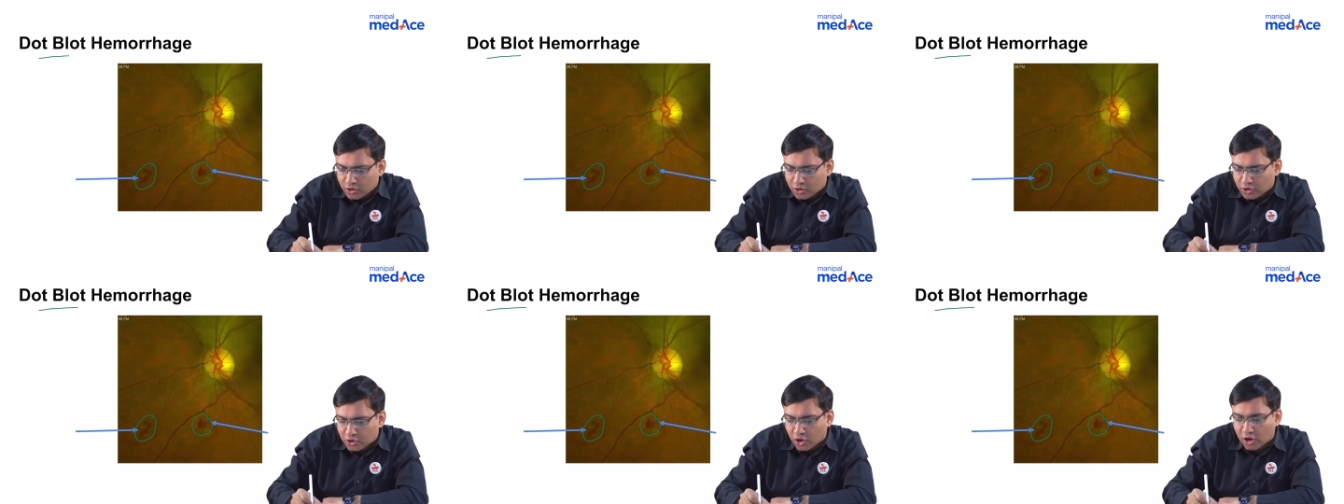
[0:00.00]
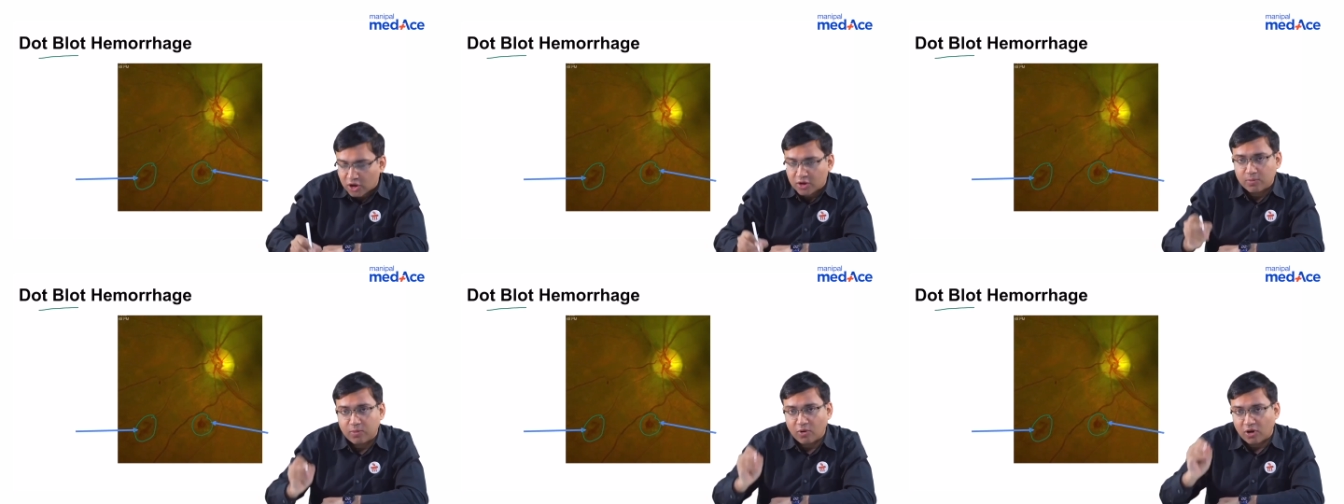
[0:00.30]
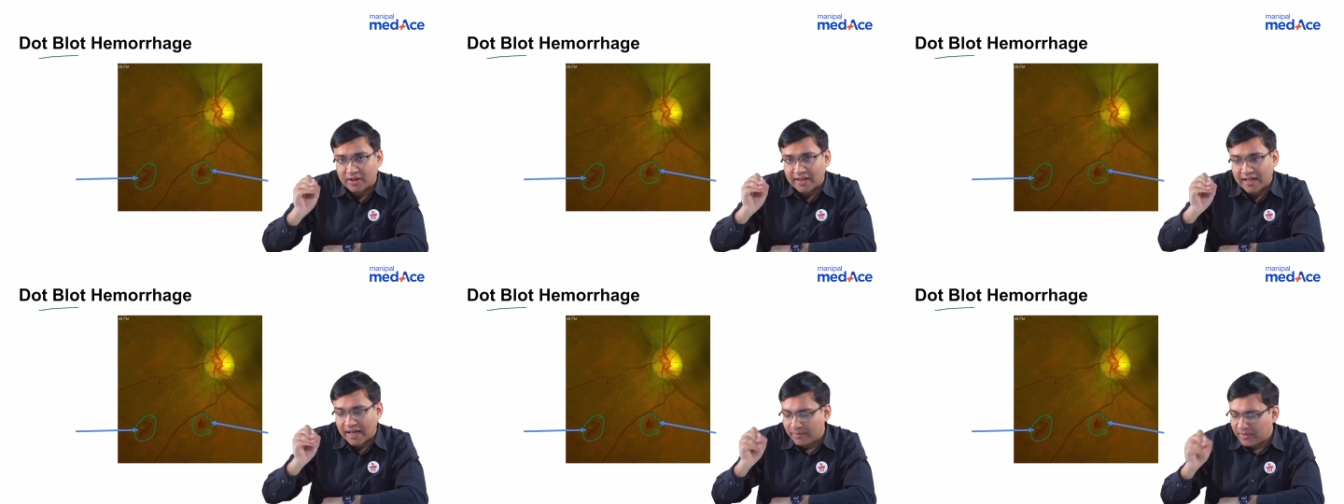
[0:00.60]
dot
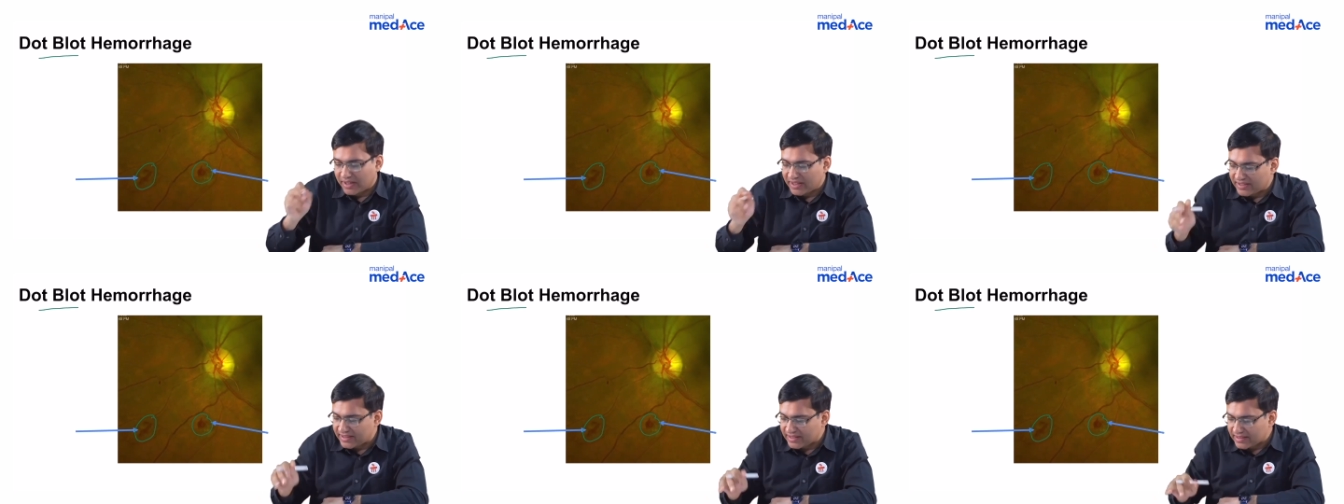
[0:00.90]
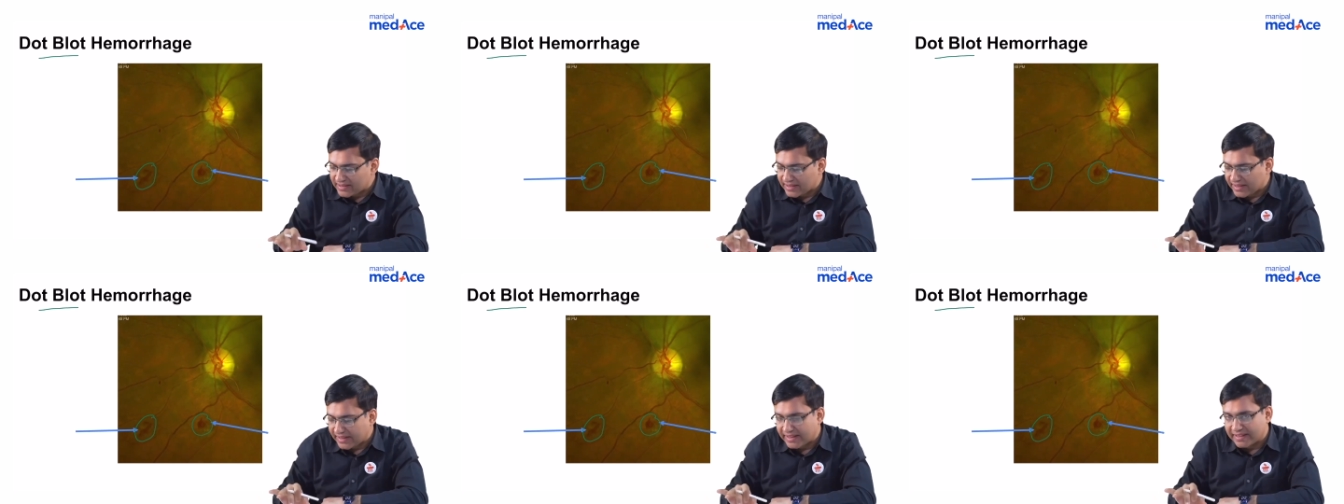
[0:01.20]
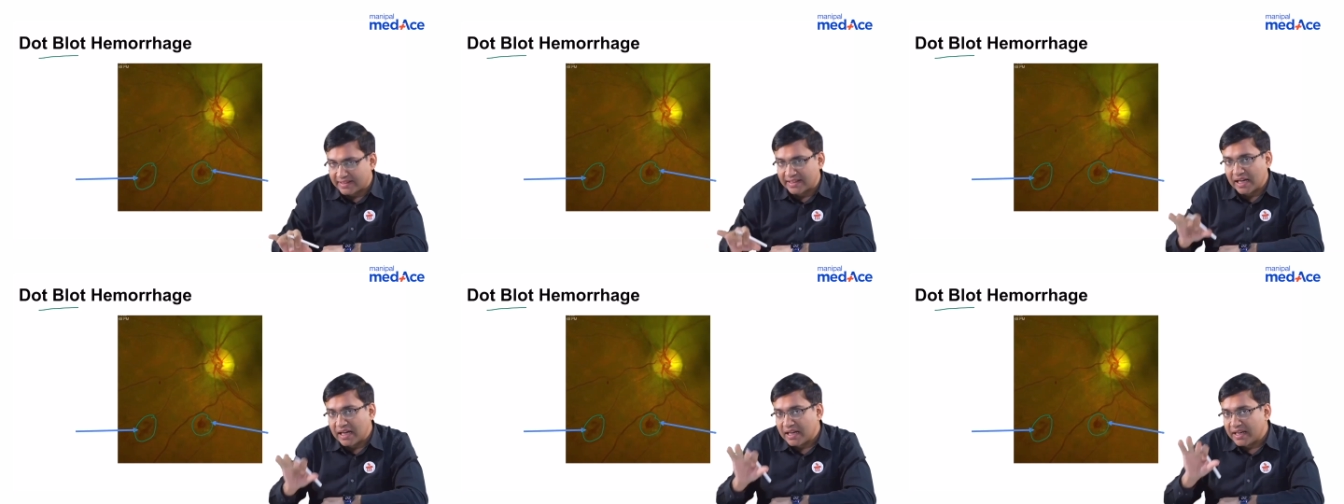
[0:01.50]
blot hemorrhages
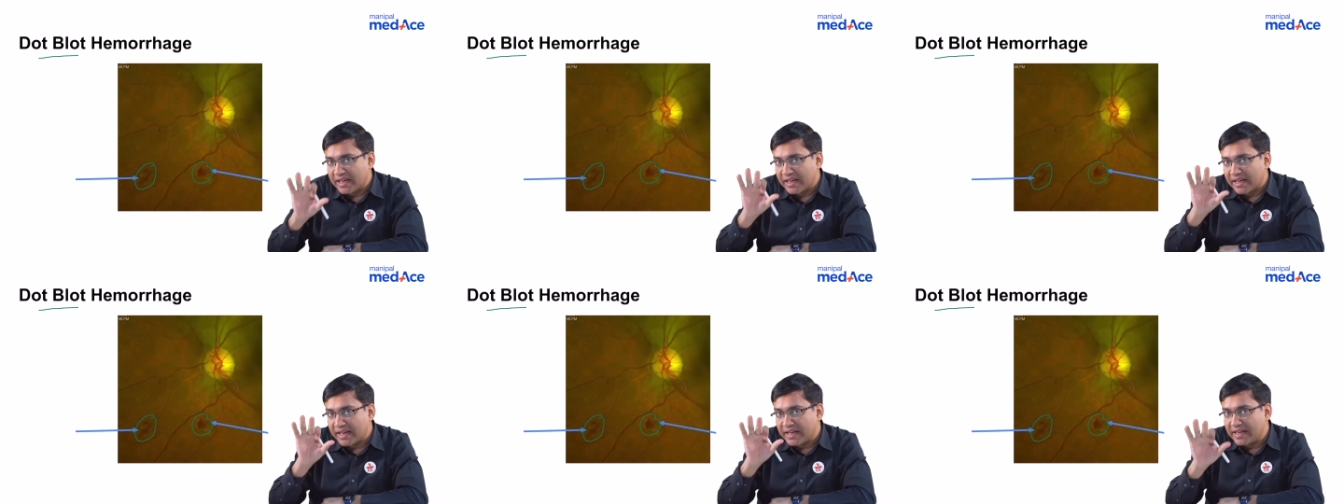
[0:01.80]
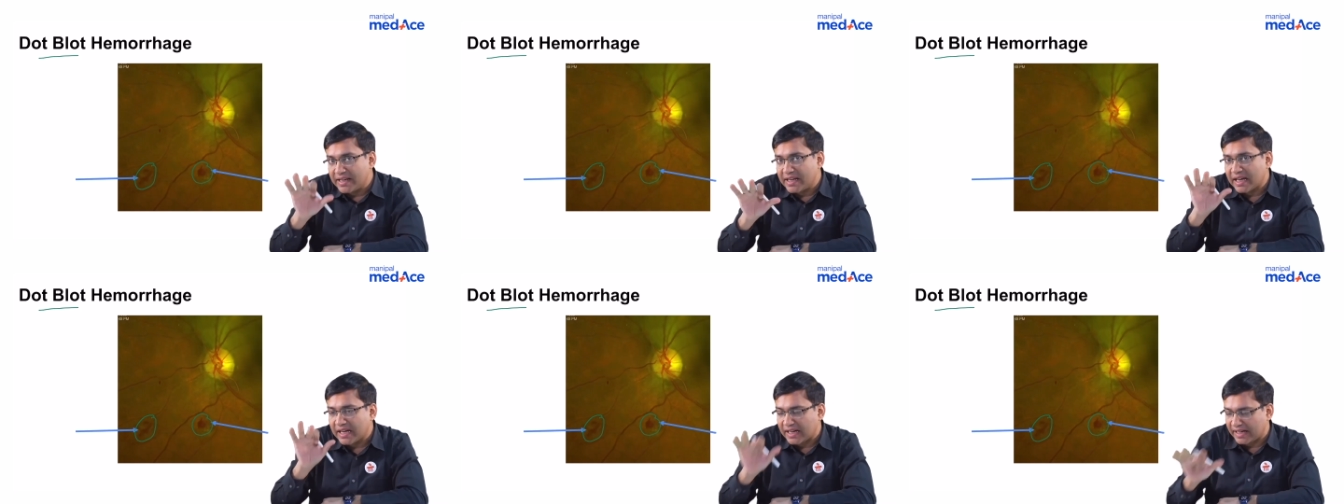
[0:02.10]
in the inner